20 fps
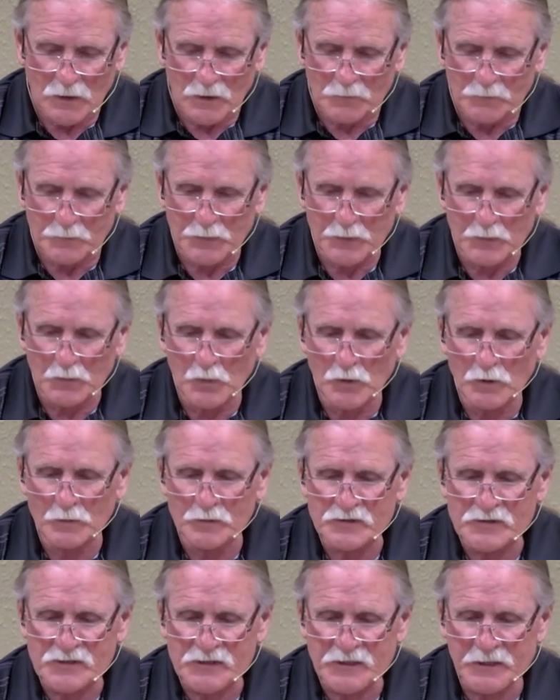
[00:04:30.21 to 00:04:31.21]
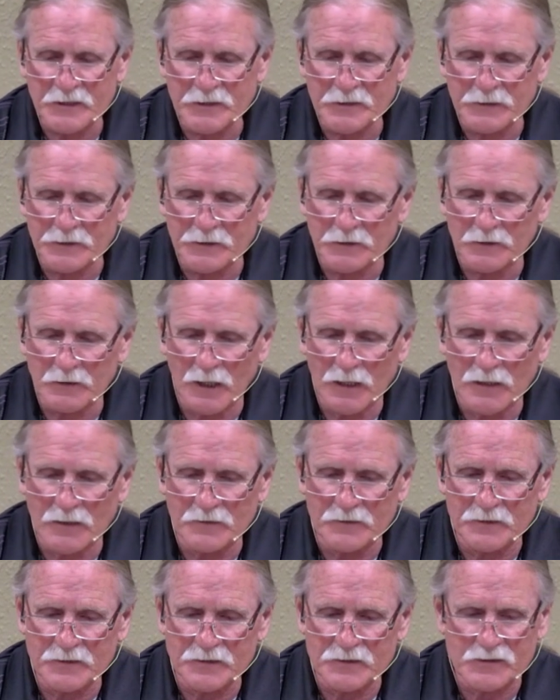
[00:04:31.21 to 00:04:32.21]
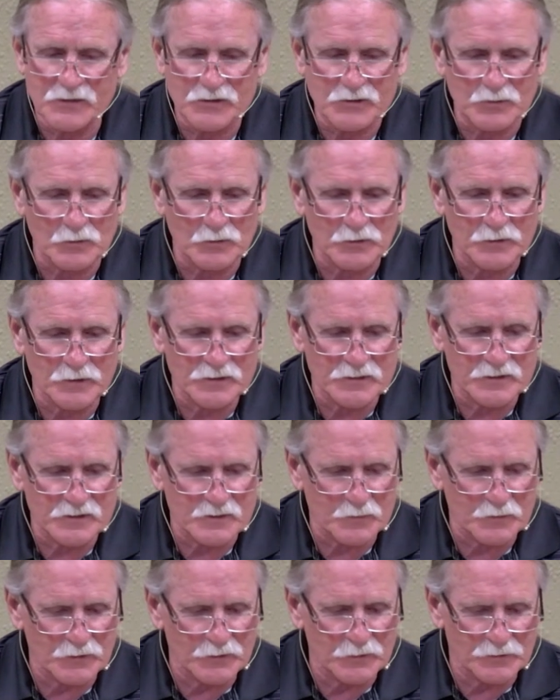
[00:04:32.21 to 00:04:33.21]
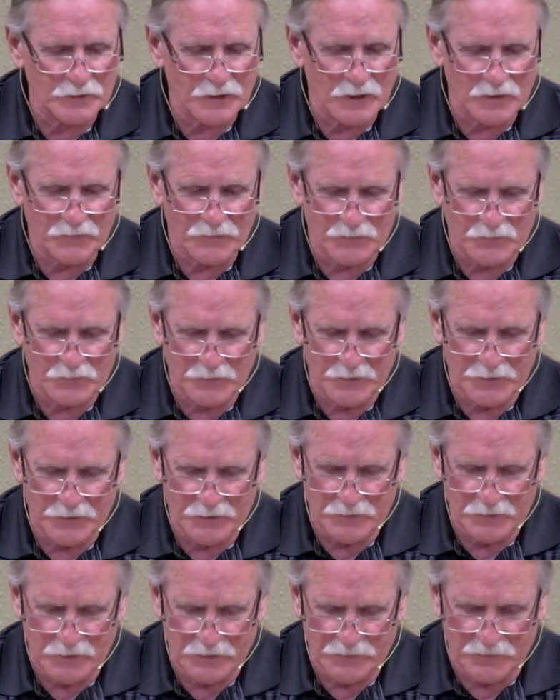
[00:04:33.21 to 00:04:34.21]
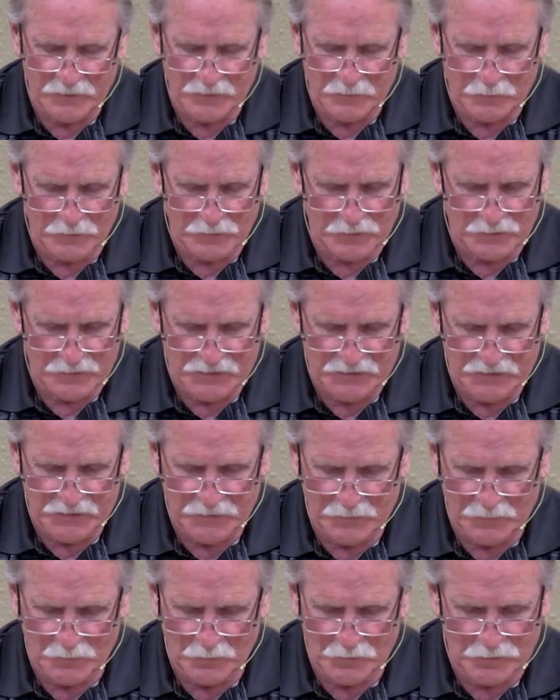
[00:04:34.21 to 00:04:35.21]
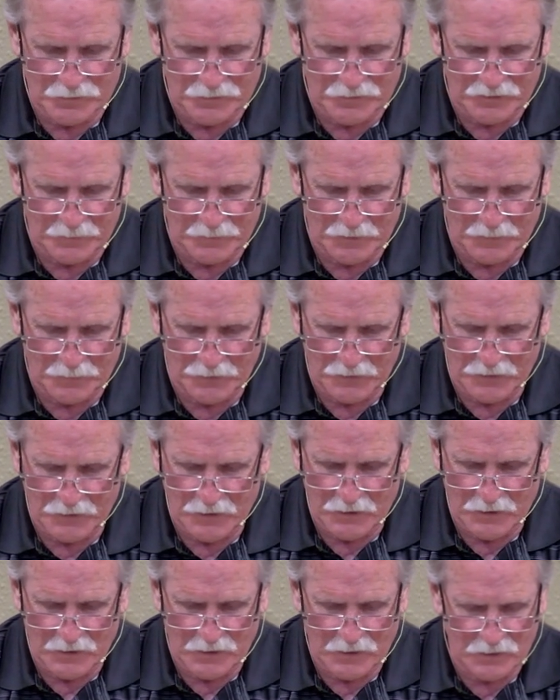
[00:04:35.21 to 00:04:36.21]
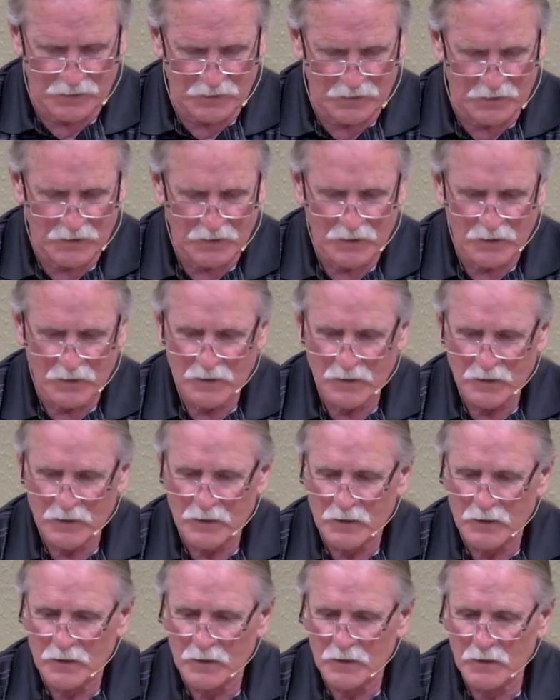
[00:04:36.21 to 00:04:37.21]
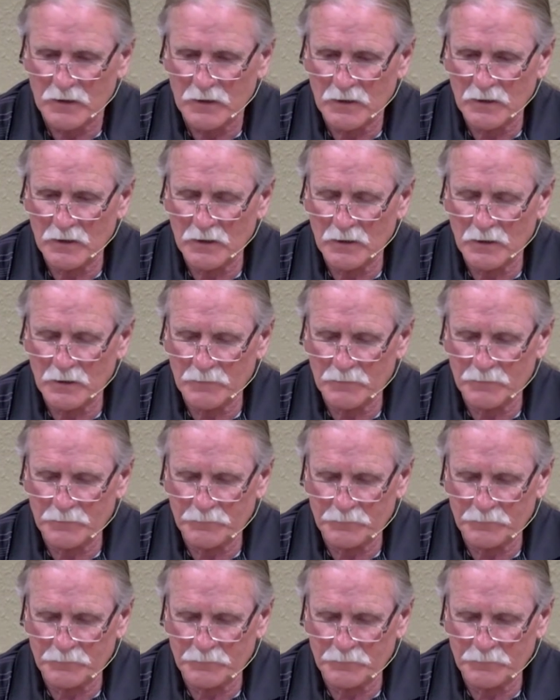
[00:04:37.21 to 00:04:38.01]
But what we're seeing in a lot of these stories as we go down through here, and I think we're going to see the word come up again um,